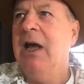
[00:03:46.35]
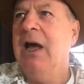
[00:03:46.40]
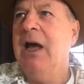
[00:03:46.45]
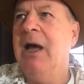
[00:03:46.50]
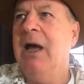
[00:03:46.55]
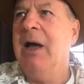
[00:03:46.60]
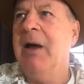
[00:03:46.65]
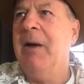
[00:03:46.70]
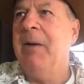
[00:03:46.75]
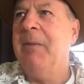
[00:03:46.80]

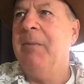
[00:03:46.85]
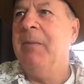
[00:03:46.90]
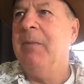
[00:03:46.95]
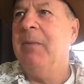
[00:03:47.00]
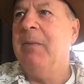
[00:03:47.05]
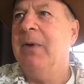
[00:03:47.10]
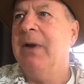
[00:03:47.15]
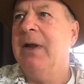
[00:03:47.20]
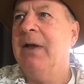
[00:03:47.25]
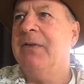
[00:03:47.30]

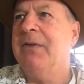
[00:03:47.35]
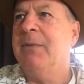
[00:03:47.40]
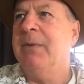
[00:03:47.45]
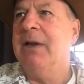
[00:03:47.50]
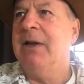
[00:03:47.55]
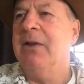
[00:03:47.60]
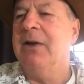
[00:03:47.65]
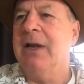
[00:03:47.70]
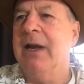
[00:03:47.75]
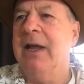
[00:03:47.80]
What else are we
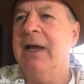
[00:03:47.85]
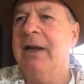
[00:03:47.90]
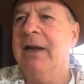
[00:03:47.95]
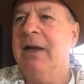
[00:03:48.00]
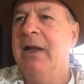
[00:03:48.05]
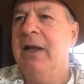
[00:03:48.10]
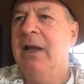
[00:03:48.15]
going to look at?